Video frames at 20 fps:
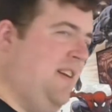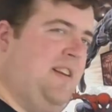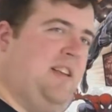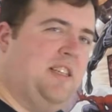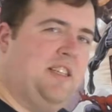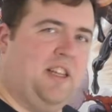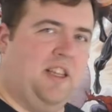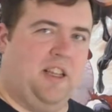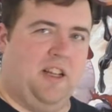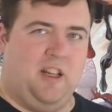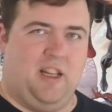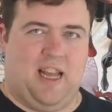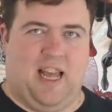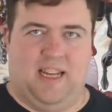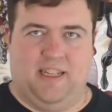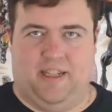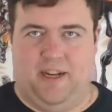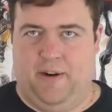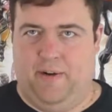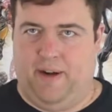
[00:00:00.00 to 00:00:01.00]
just a little
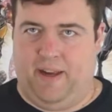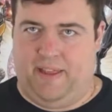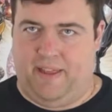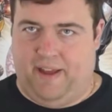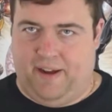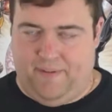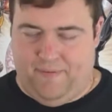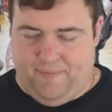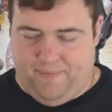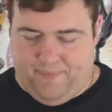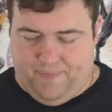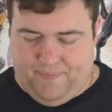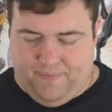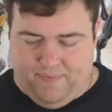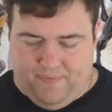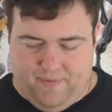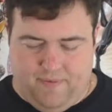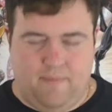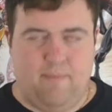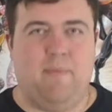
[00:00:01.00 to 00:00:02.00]
continuity thing.
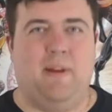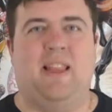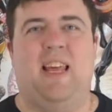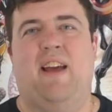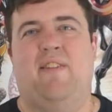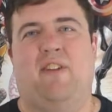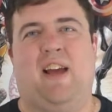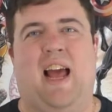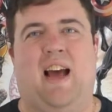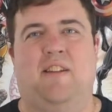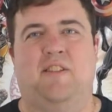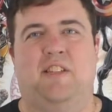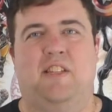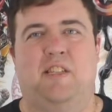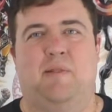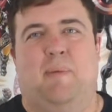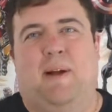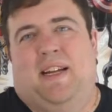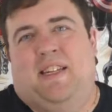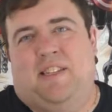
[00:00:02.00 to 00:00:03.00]
But they have cows in
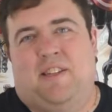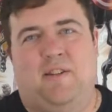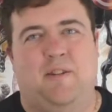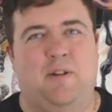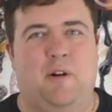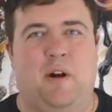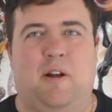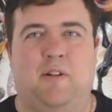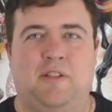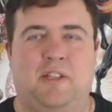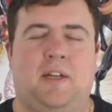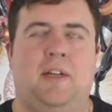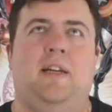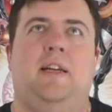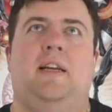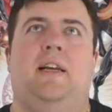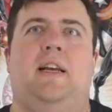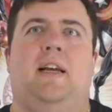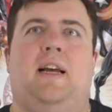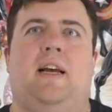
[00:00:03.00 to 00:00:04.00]
space, so who knows.
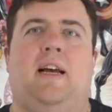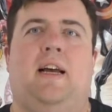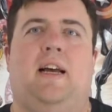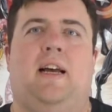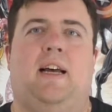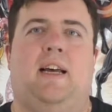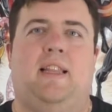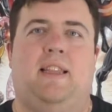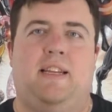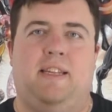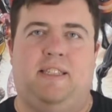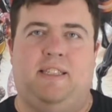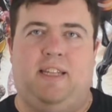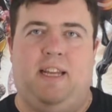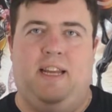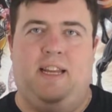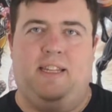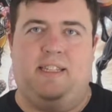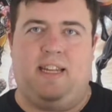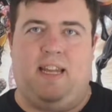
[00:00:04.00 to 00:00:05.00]
Uh, this
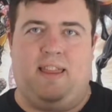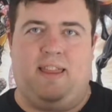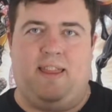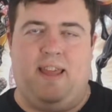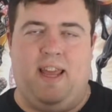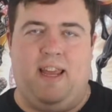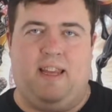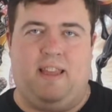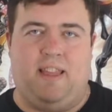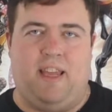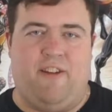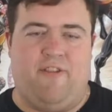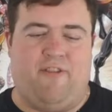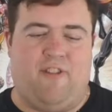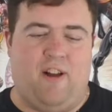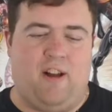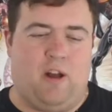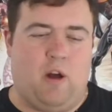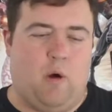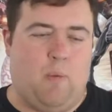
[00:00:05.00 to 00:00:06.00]
is, I think, the
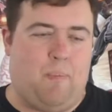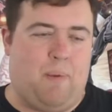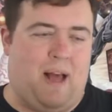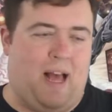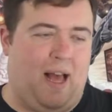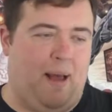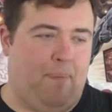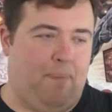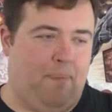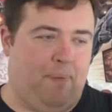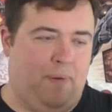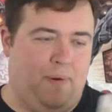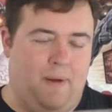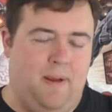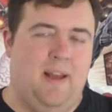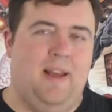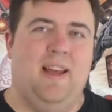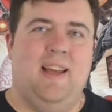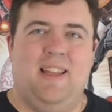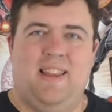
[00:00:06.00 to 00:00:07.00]
Funko Pop.
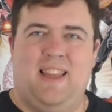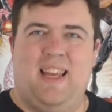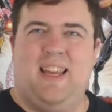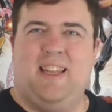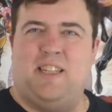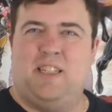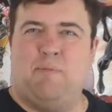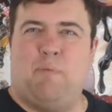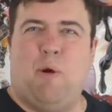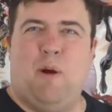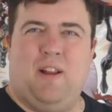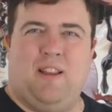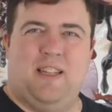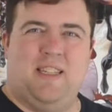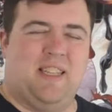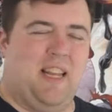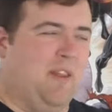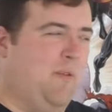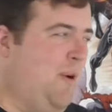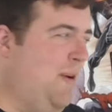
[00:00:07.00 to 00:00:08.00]
They spoiled
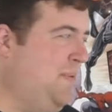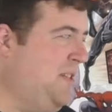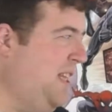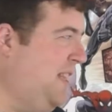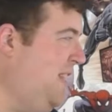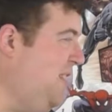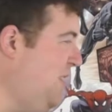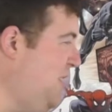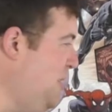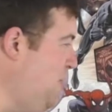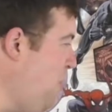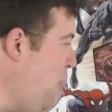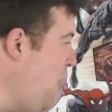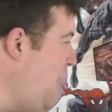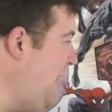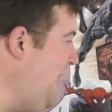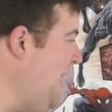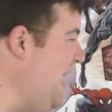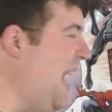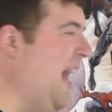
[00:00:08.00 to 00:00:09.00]
this on the website. They're
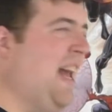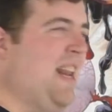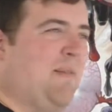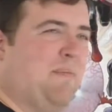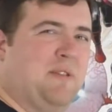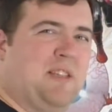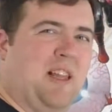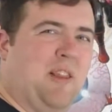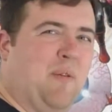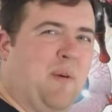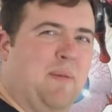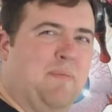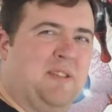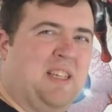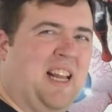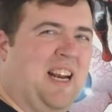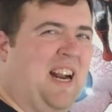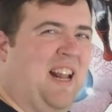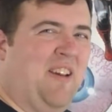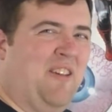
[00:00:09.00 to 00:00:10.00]
spoiling items on the
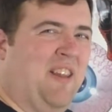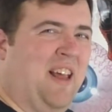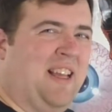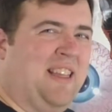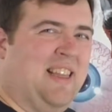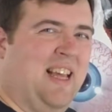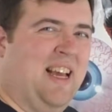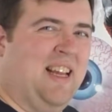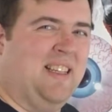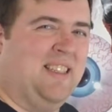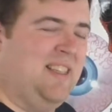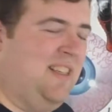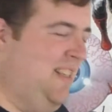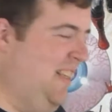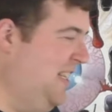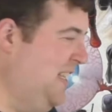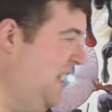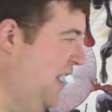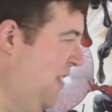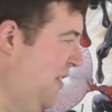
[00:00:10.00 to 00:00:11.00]
website, I don't like that.
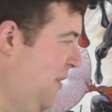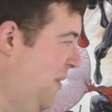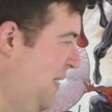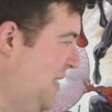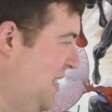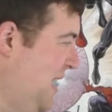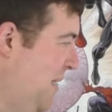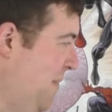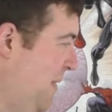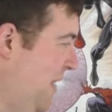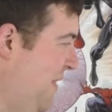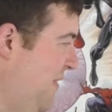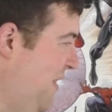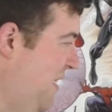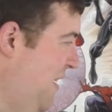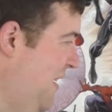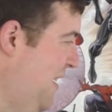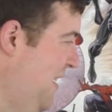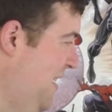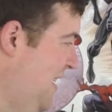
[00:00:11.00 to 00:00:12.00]
That's another reason I'm
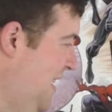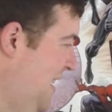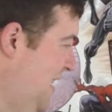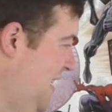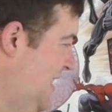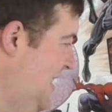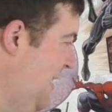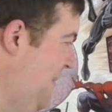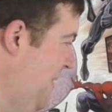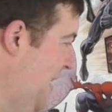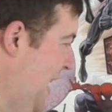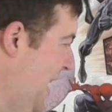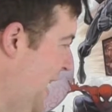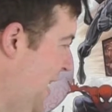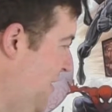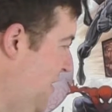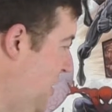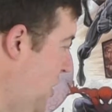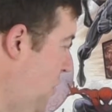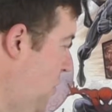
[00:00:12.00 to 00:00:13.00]
leaving. Time to get
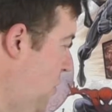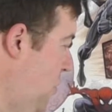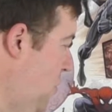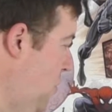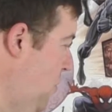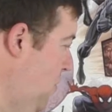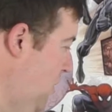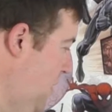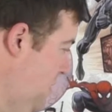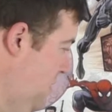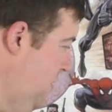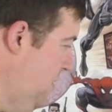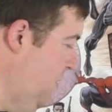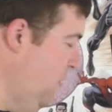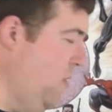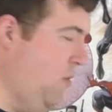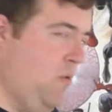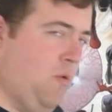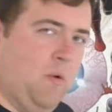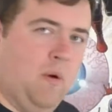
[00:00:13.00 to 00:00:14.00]
up. Oh!
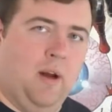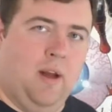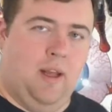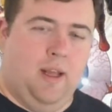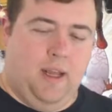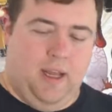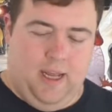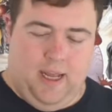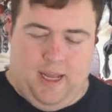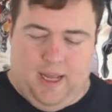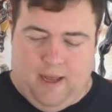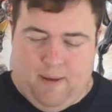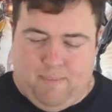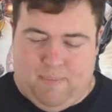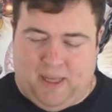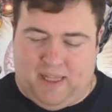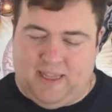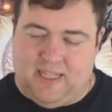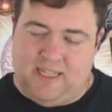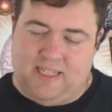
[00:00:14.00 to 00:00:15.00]
Oh,
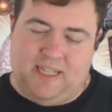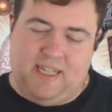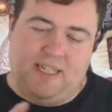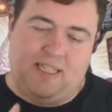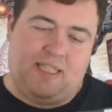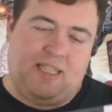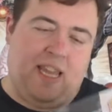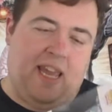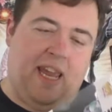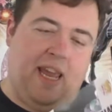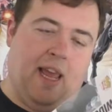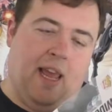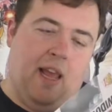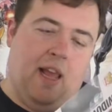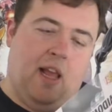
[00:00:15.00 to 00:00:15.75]
but this is the